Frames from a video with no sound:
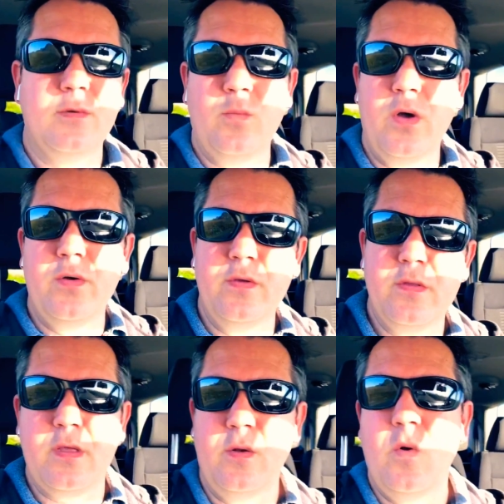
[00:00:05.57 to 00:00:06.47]

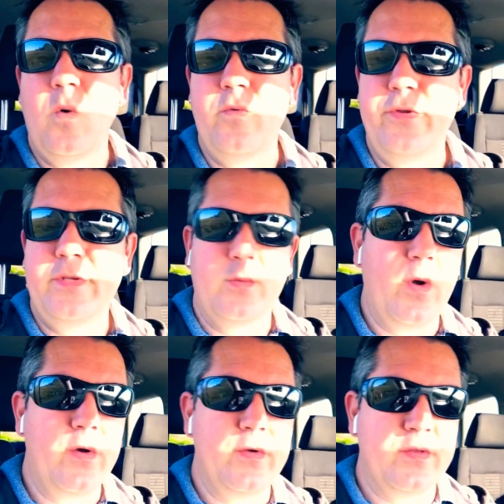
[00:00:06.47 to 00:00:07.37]
woes and call router
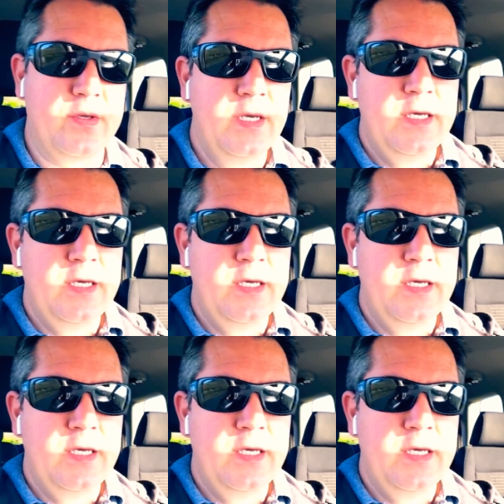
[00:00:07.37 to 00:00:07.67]
woes